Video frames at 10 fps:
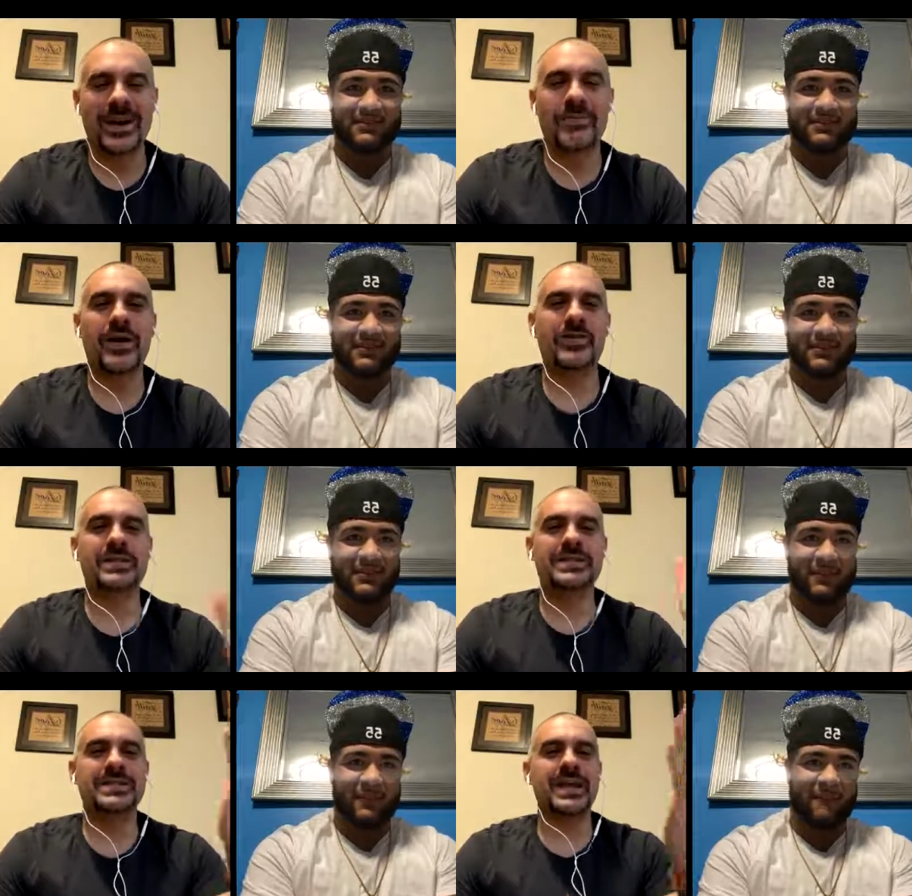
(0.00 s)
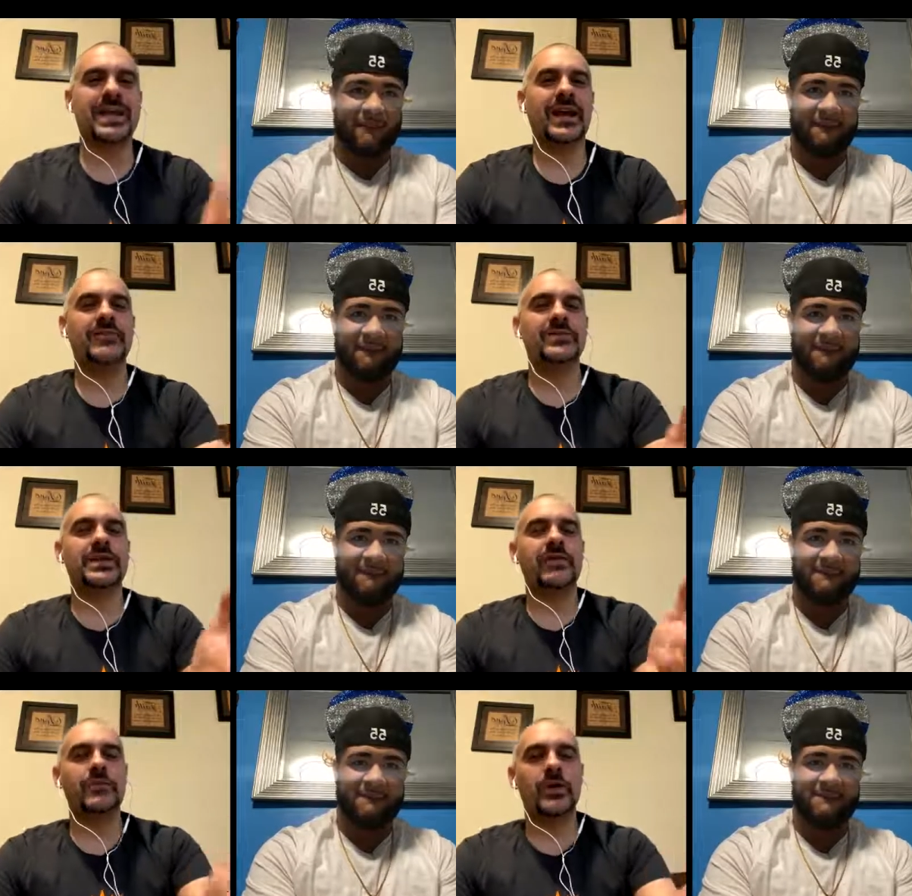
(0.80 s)
Speaker 1: right, man. Well, listen, take care of
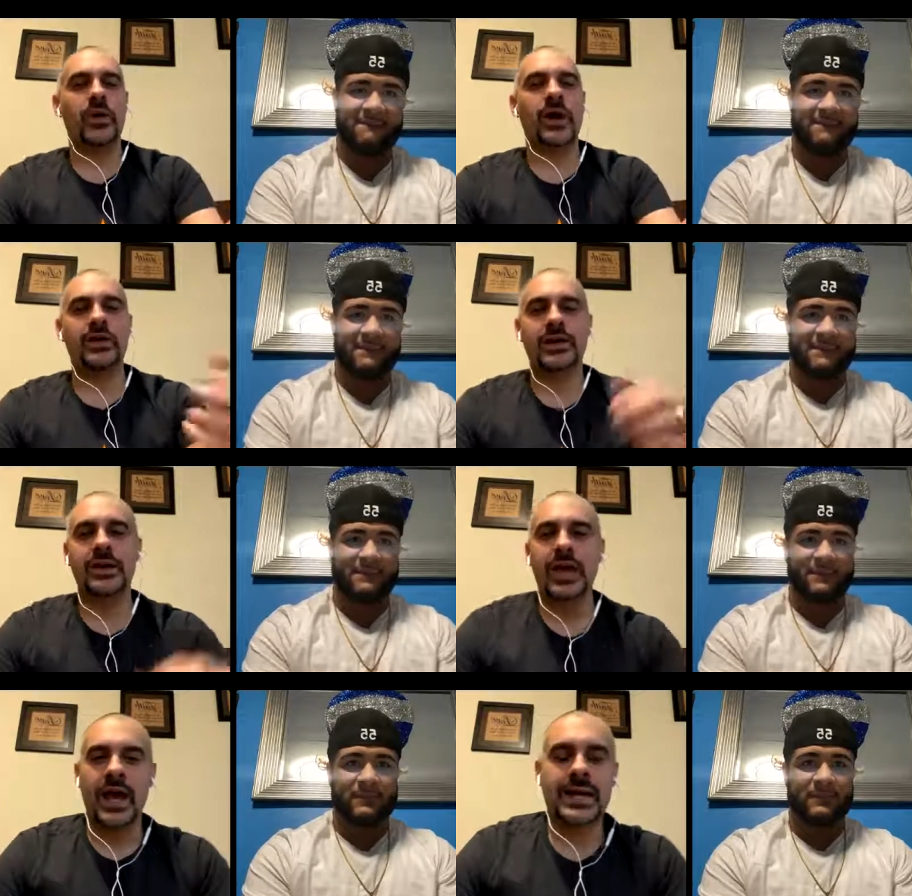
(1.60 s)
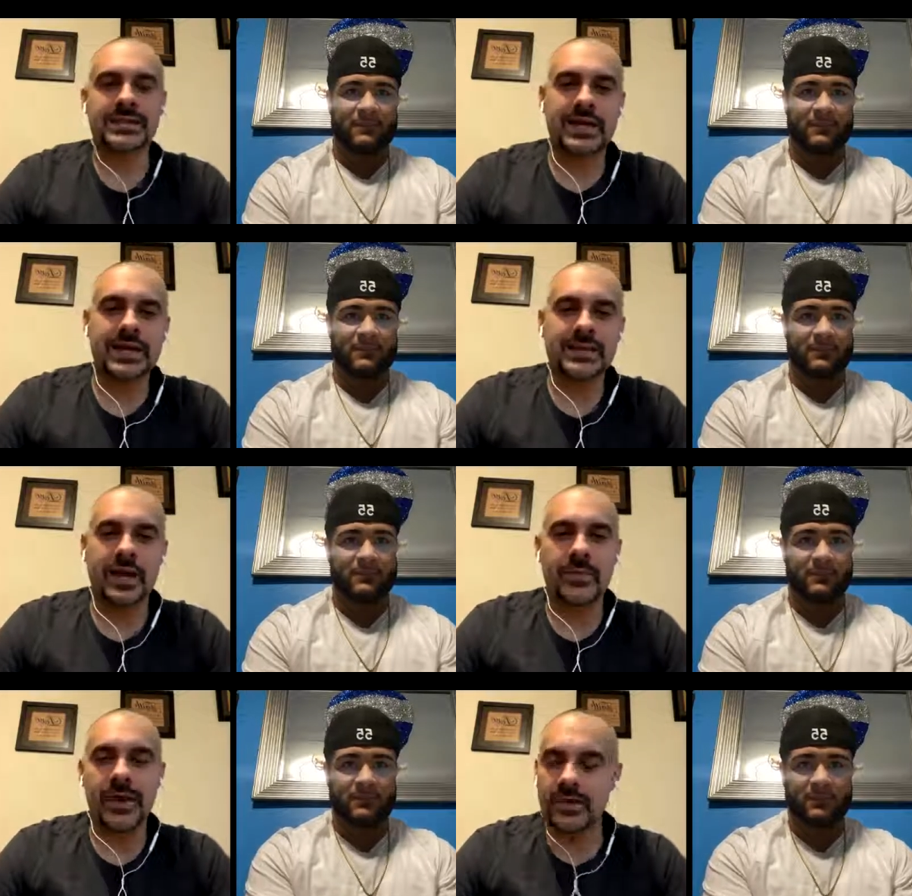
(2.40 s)
yourself. Be well, and as things
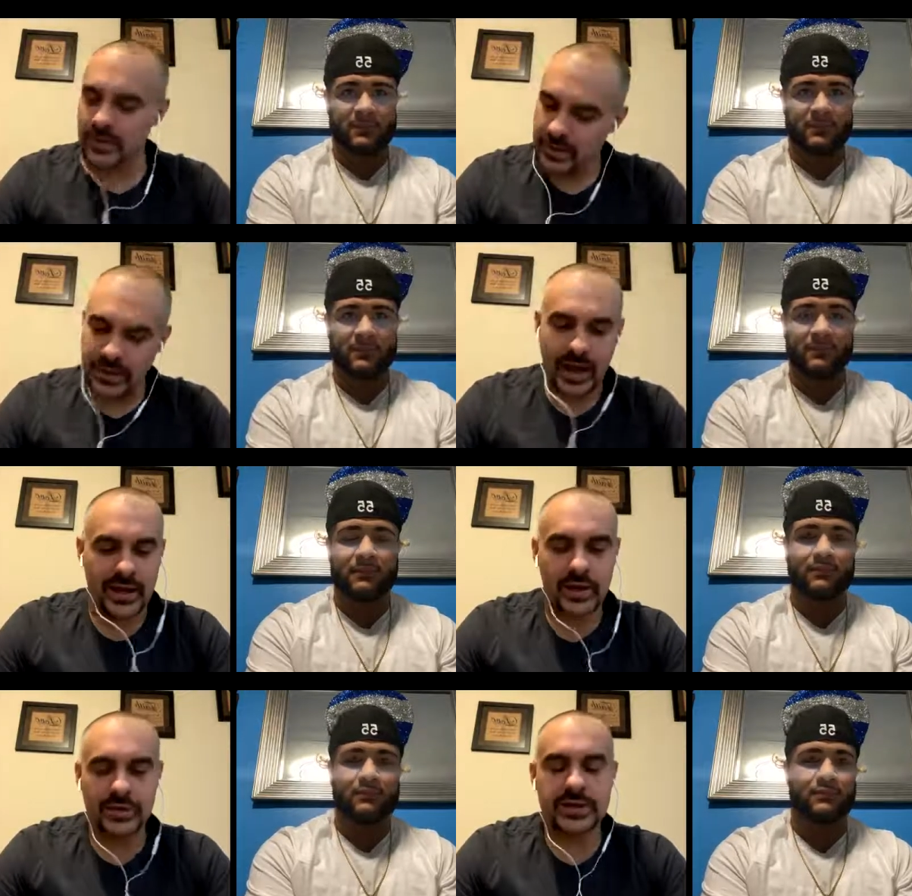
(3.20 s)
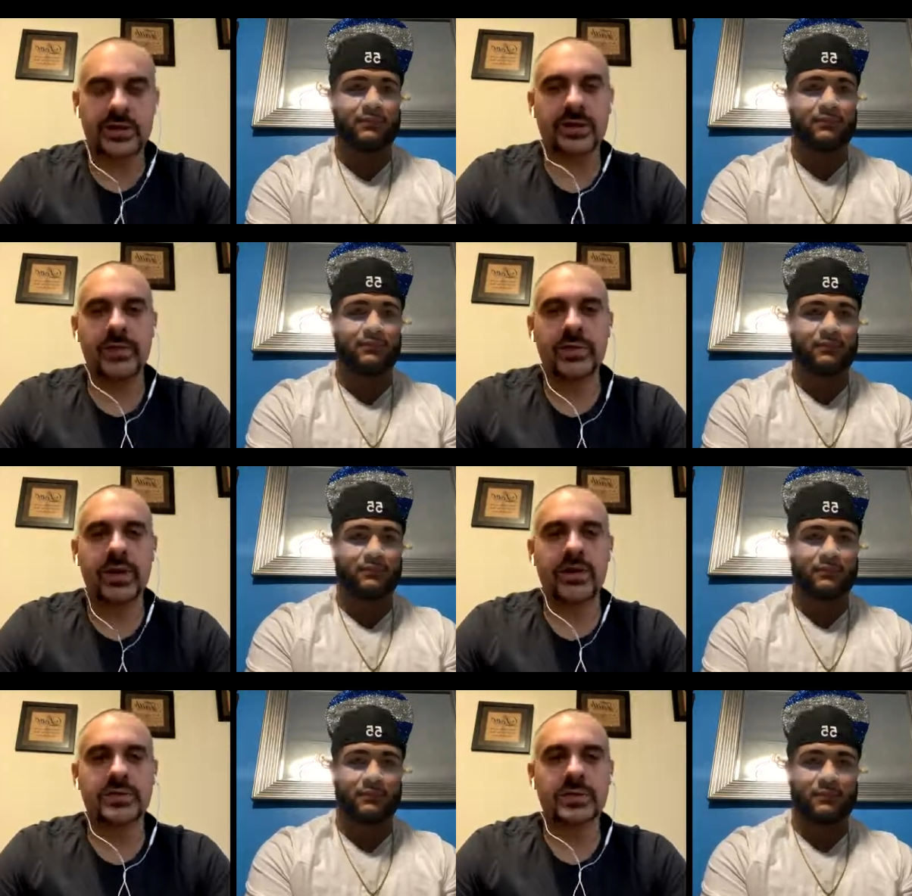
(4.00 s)
come in, I know that you'll let me
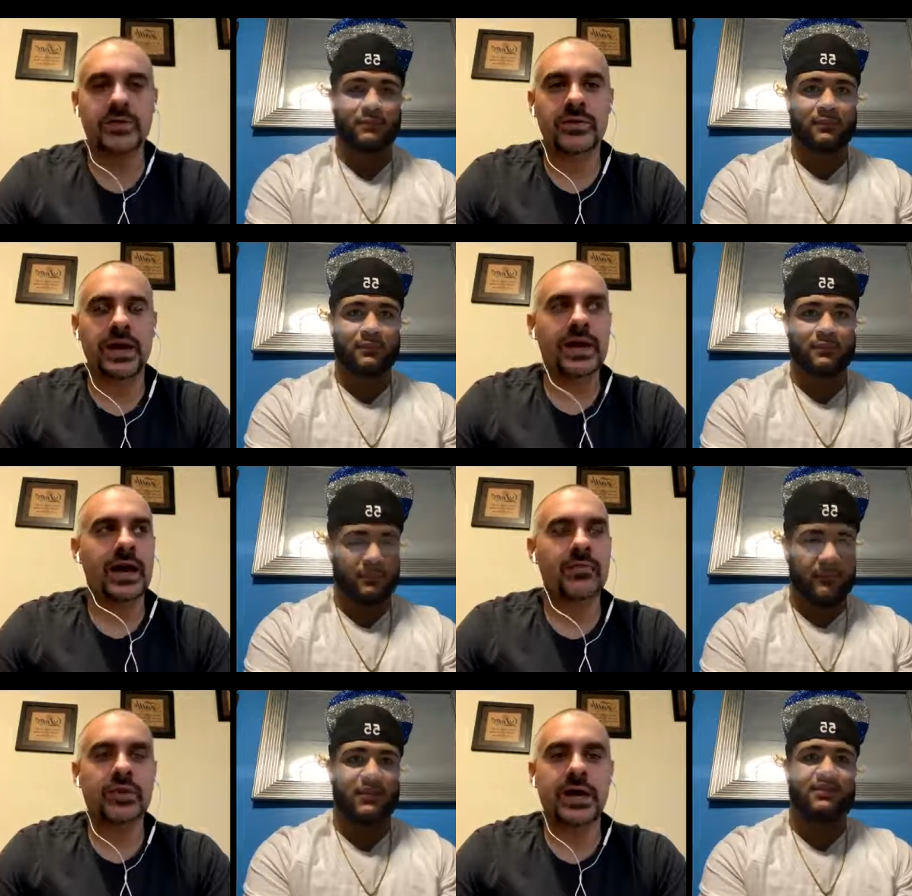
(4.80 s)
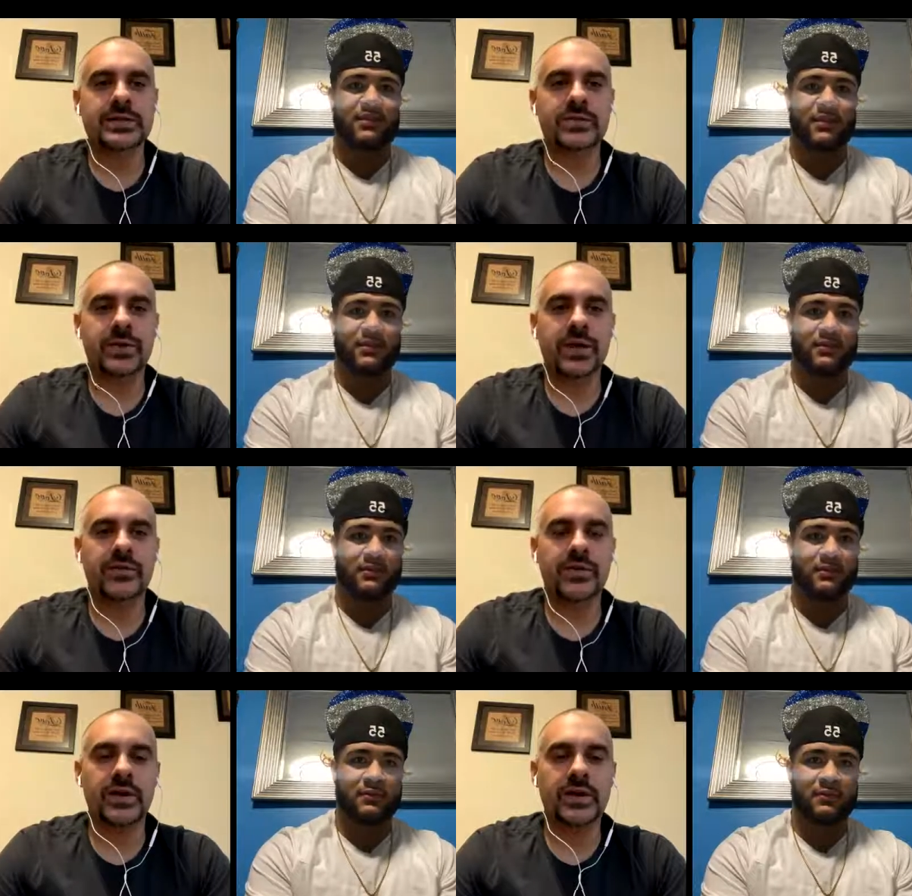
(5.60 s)
know. So God bless with
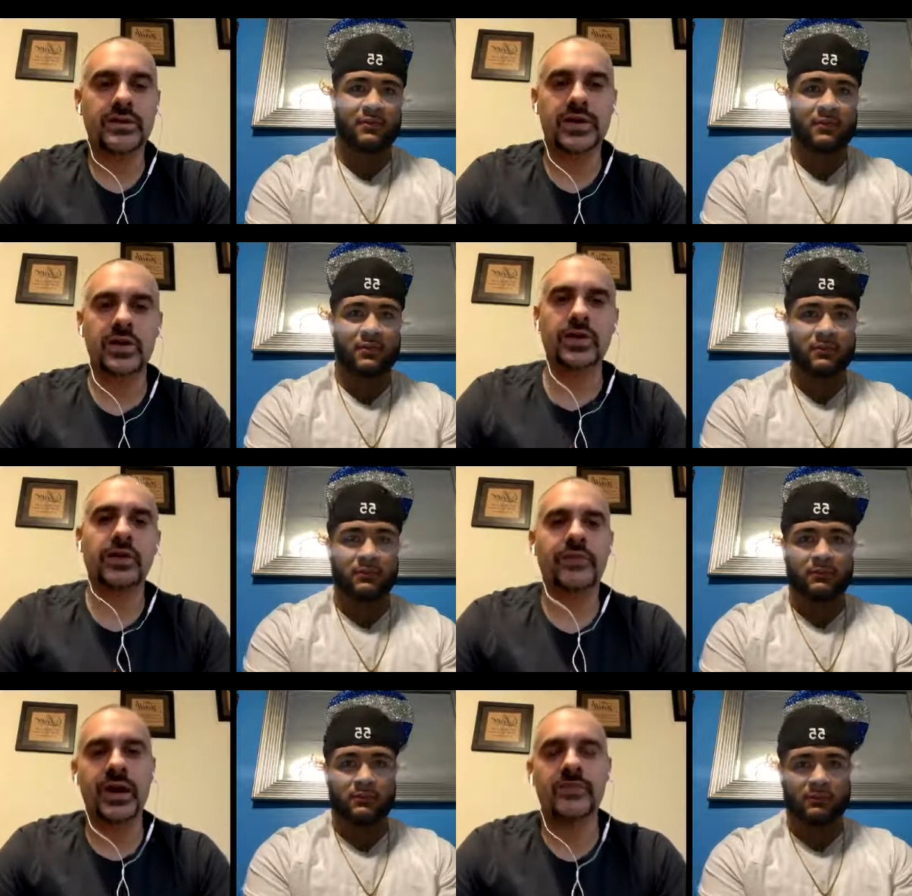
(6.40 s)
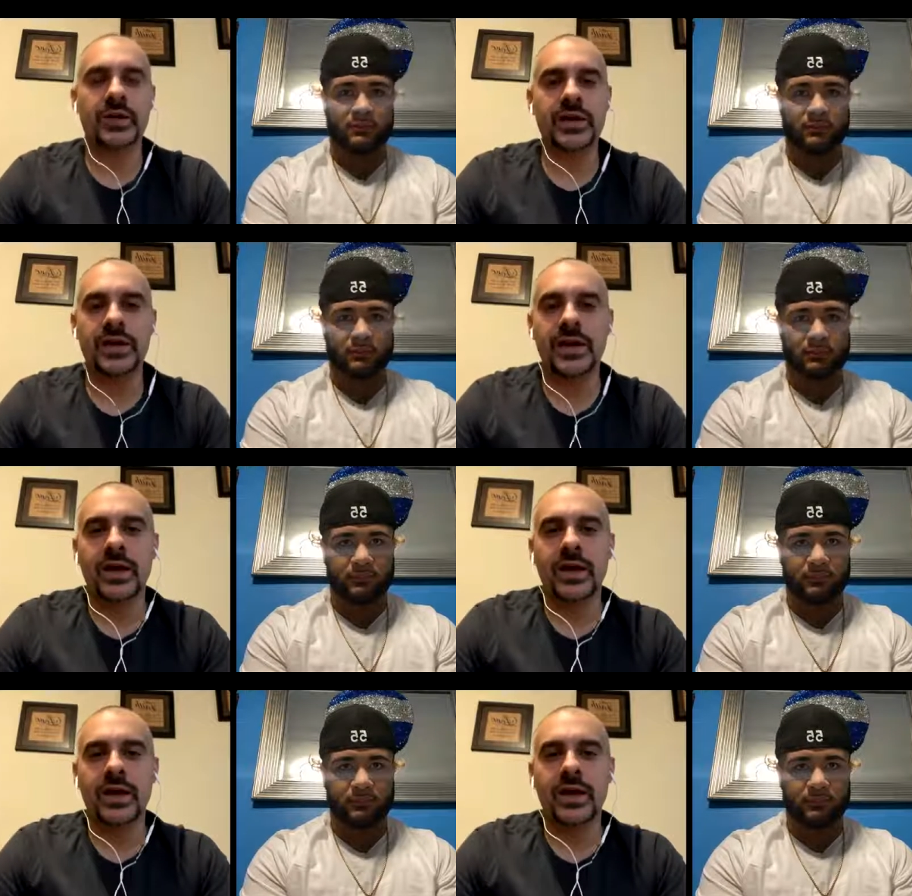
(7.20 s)
everything to you and your family.